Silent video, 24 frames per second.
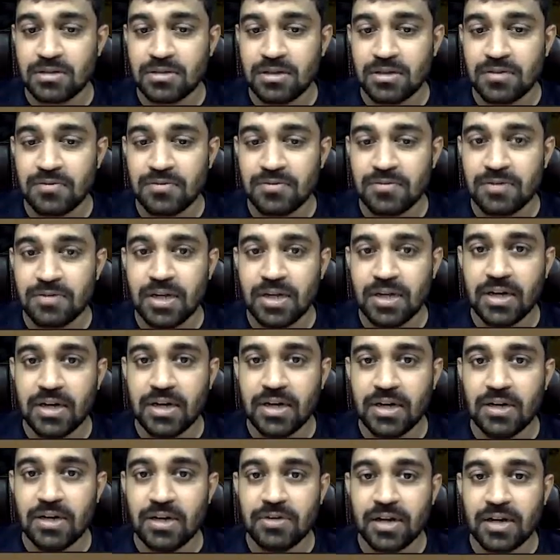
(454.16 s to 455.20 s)
if they
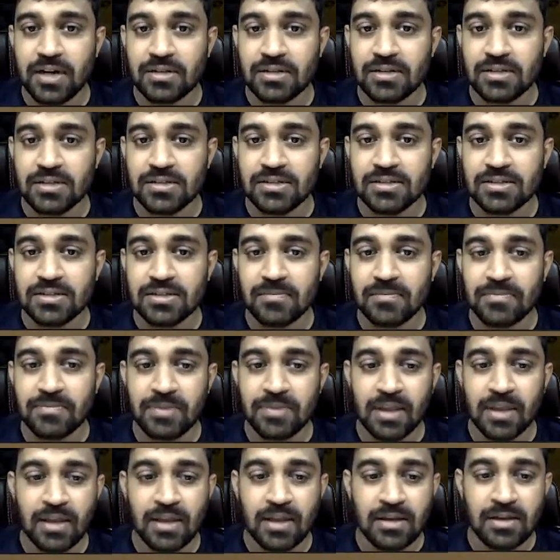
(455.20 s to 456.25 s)
defend like this,
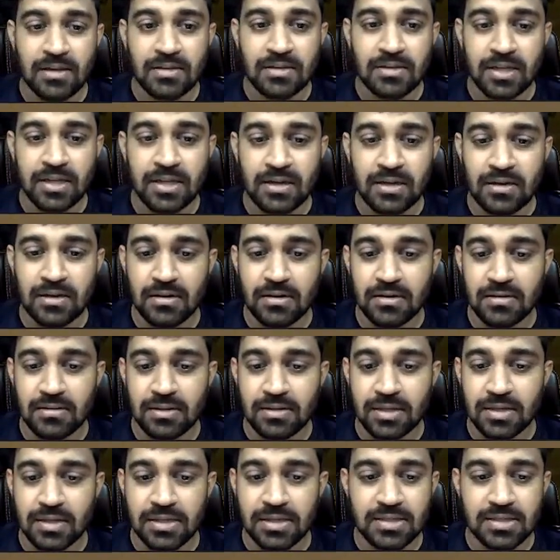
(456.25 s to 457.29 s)
then
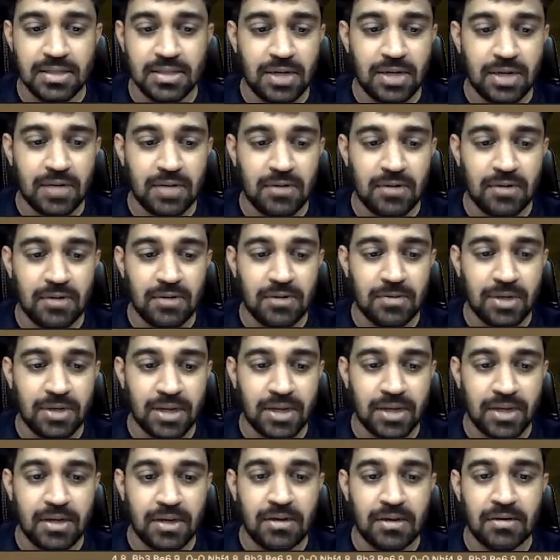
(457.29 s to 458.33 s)
let's say you develop your
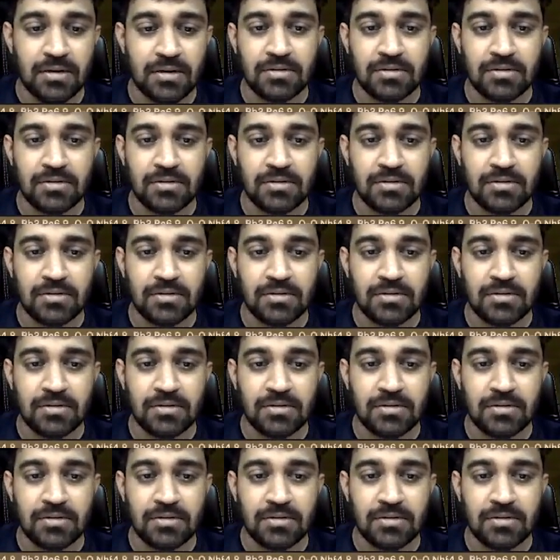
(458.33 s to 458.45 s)
knight,